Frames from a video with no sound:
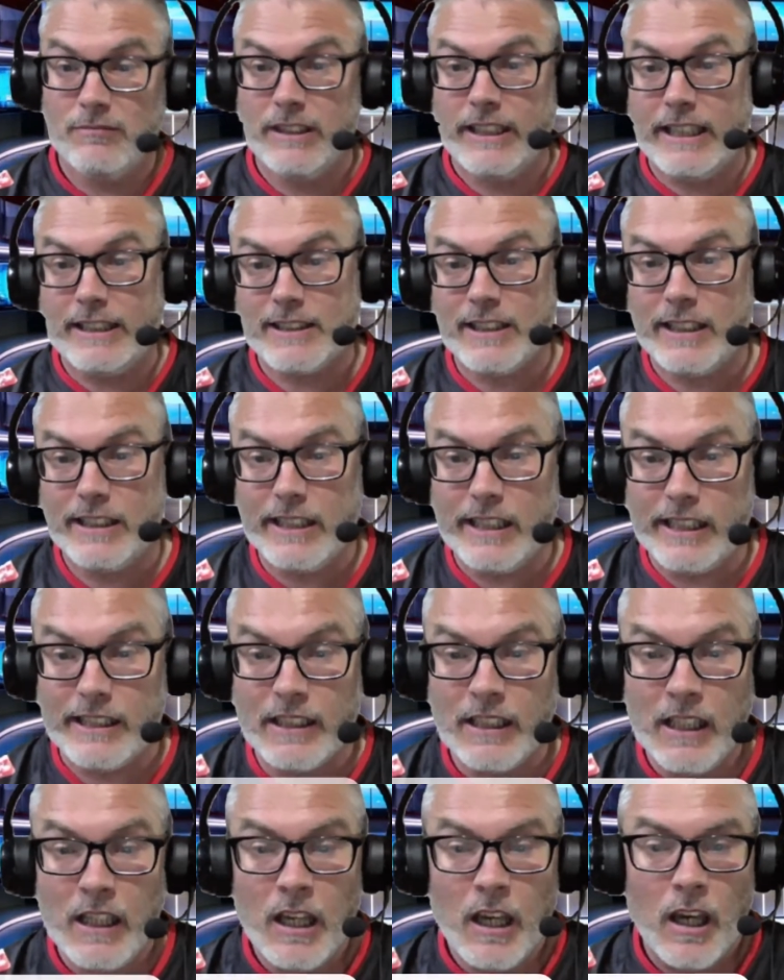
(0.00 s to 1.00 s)
Yes, he
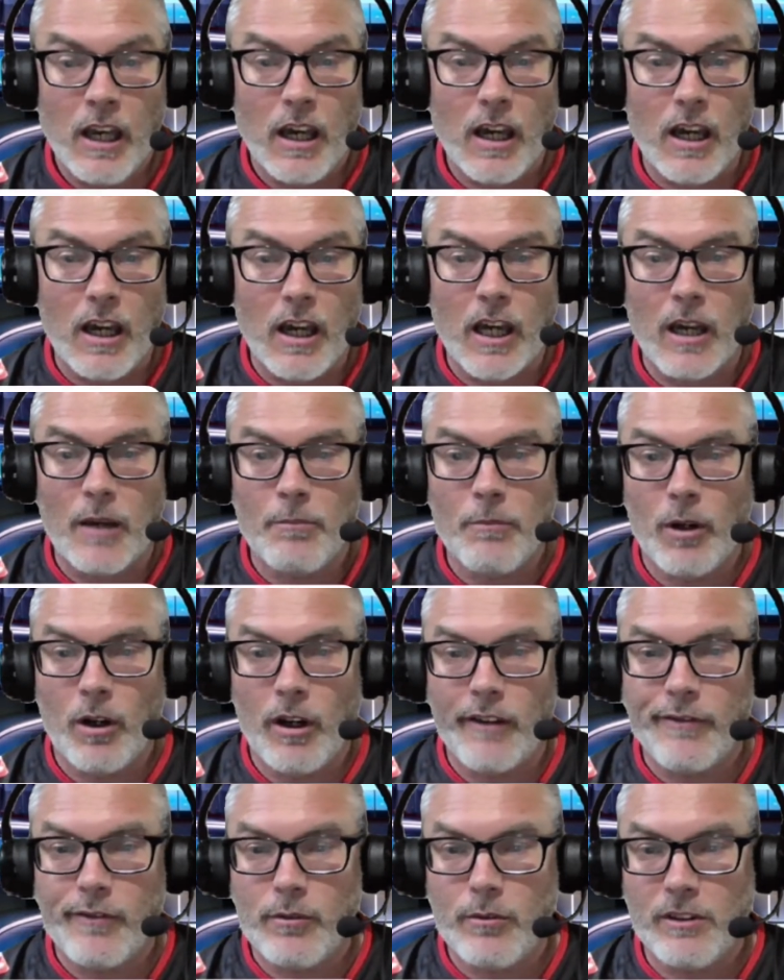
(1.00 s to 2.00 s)
did. Um,
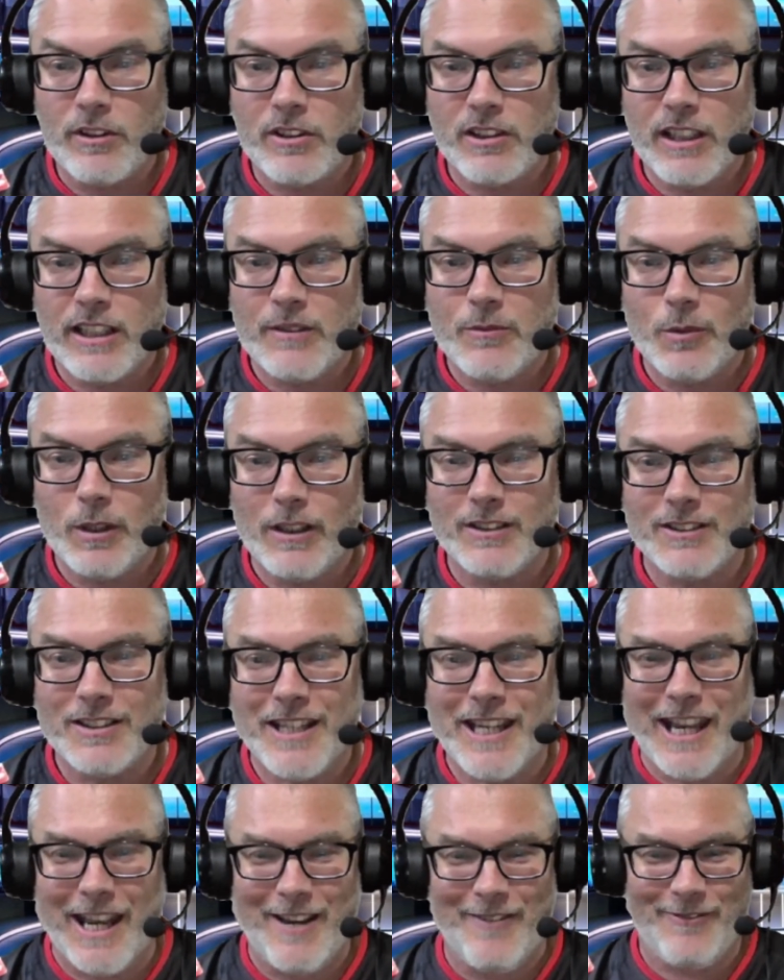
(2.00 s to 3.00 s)
I fall asleep once.